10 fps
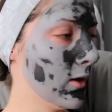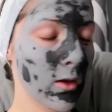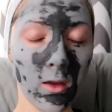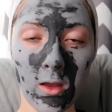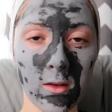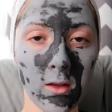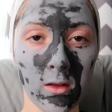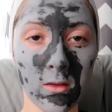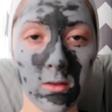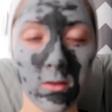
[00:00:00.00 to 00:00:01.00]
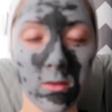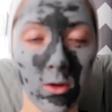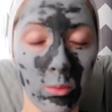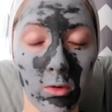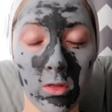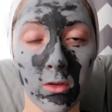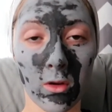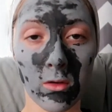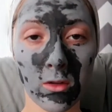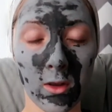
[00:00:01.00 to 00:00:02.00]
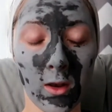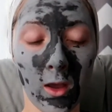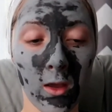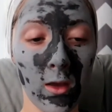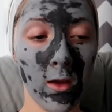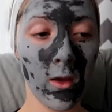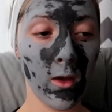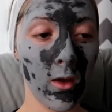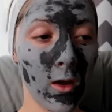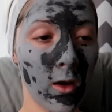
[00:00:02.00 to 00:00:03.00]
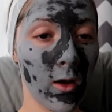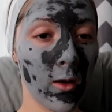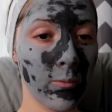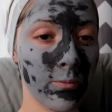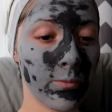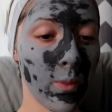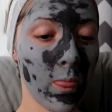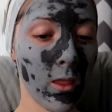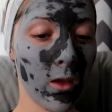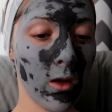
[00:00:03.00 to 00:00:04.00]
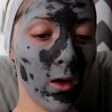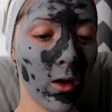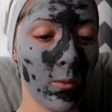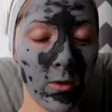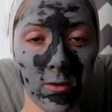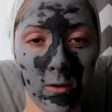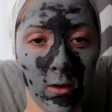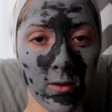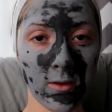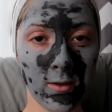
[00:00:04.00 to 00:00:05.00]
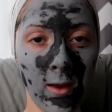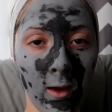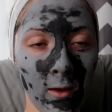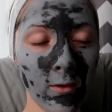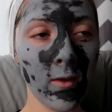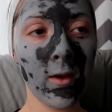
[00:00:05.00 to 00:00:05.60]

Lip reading: Like, I did a super thorough cleaning. I'm exhausted now,